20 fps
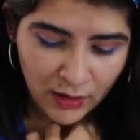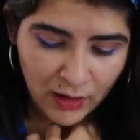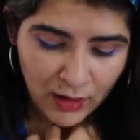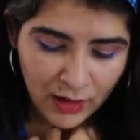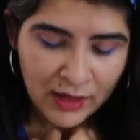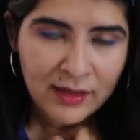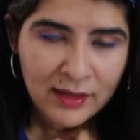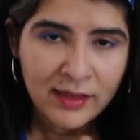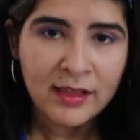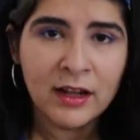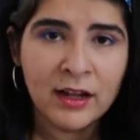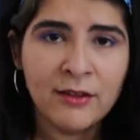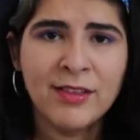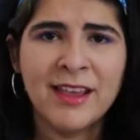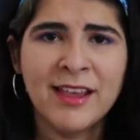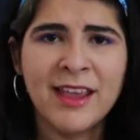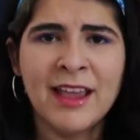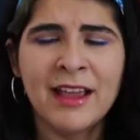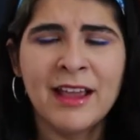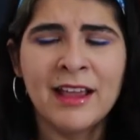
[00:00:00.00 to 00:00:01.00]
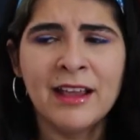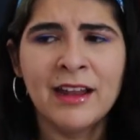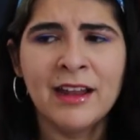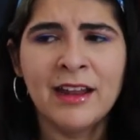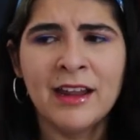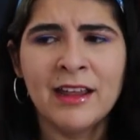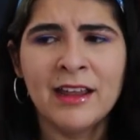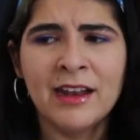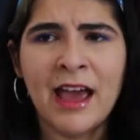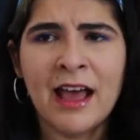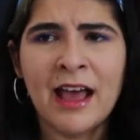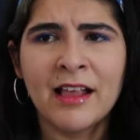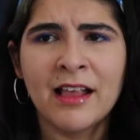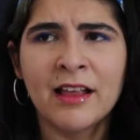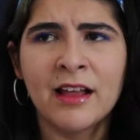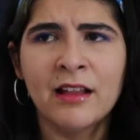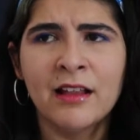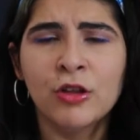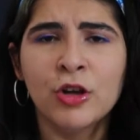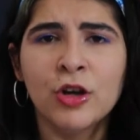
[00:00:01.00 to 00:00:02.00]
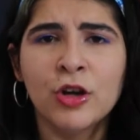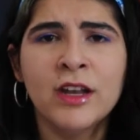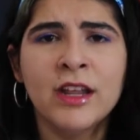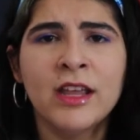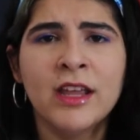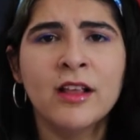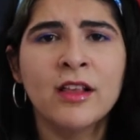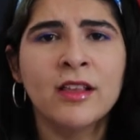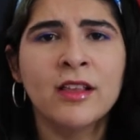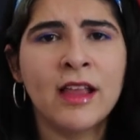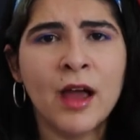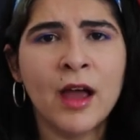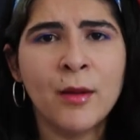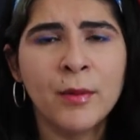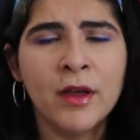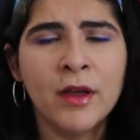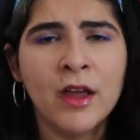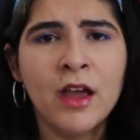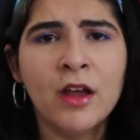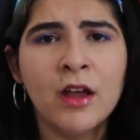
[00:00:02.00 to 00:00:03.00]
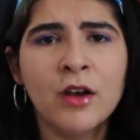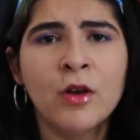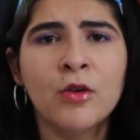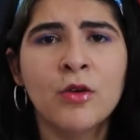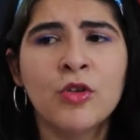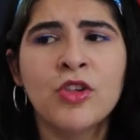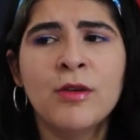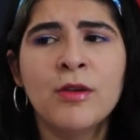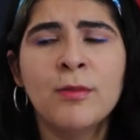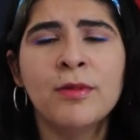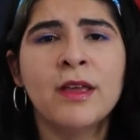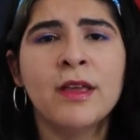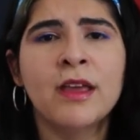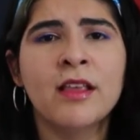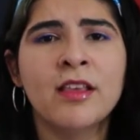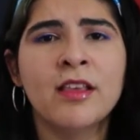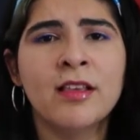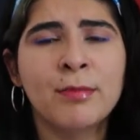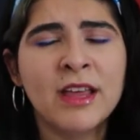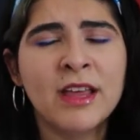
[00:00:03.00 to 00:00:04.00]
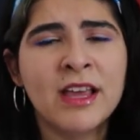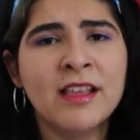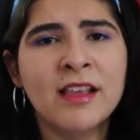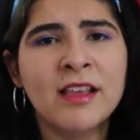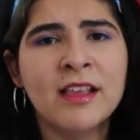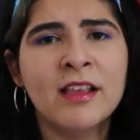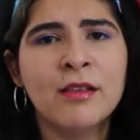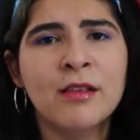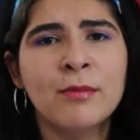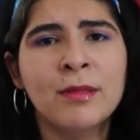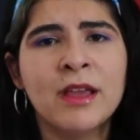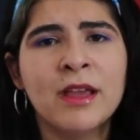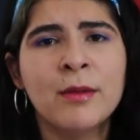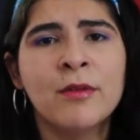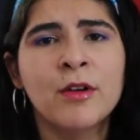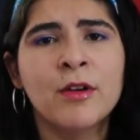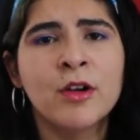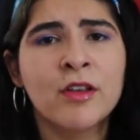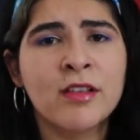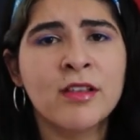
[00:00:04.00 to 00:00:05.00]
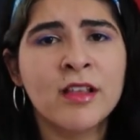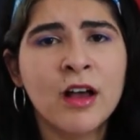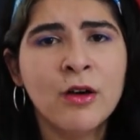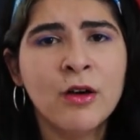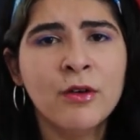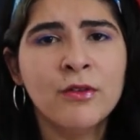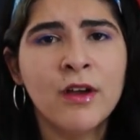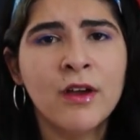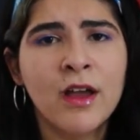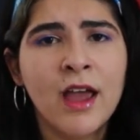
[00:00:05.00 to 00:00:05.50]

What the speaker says: Instead of seeing it as a learning step, no, she places this blame on herself,